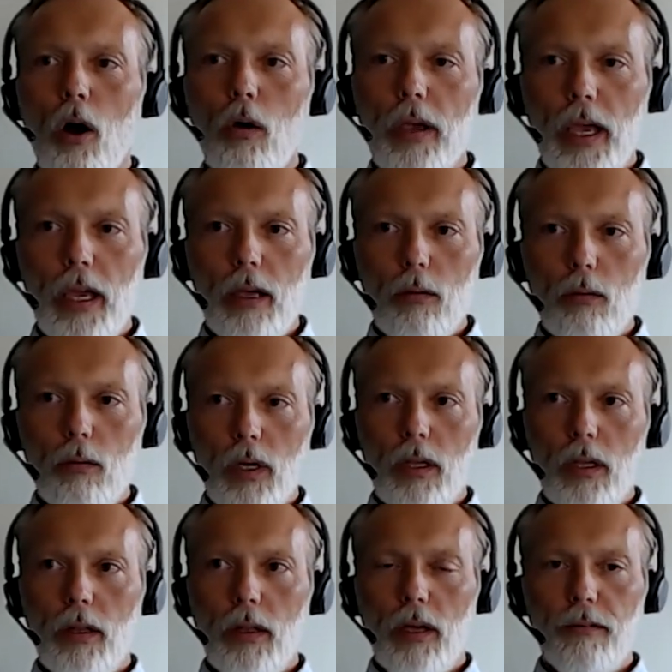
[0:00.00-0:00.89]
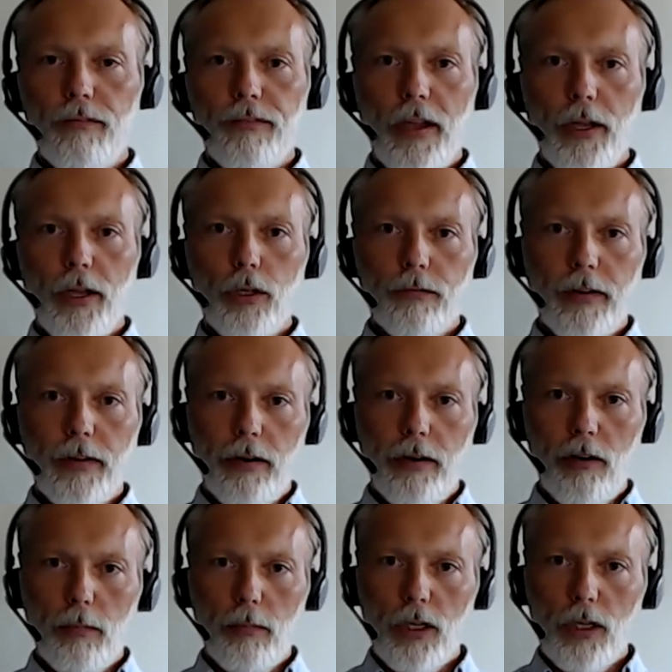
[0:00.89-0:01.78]
Okay. Well, uh, thank you
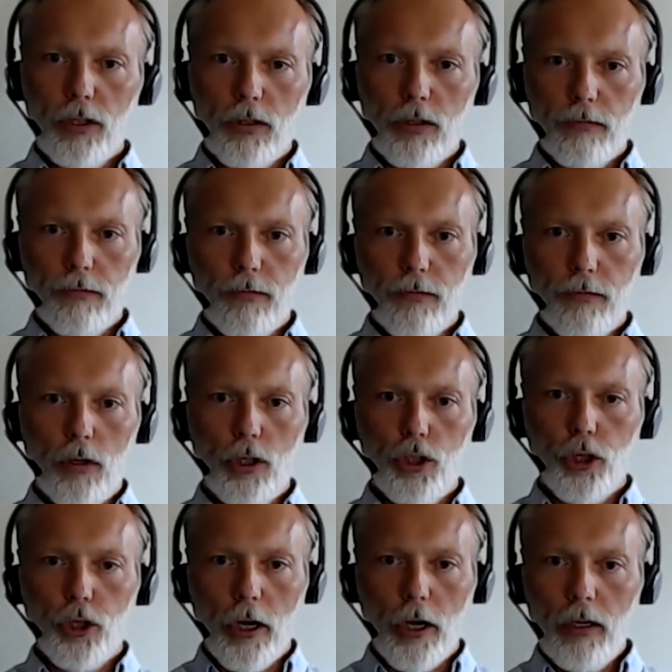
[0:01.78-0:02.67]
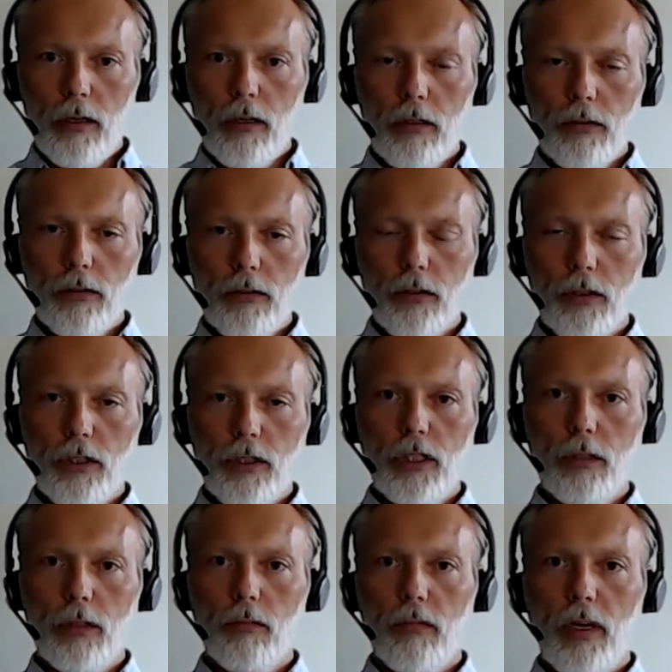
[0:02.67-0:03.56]
very much for joining us, uh,
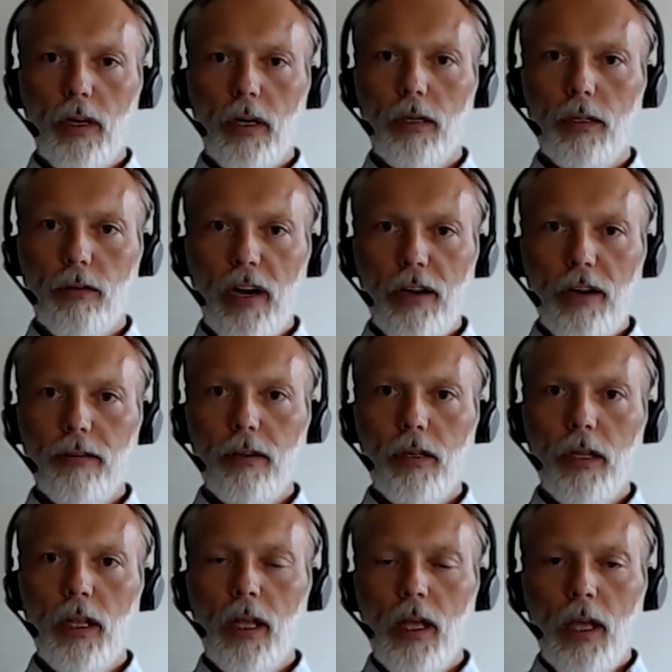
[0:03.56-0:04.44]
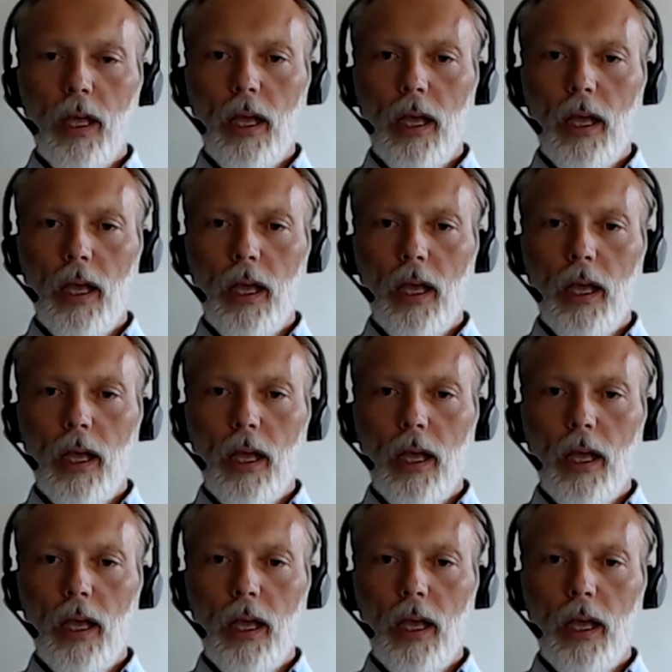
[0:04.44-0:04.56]
Team uh, Raffle.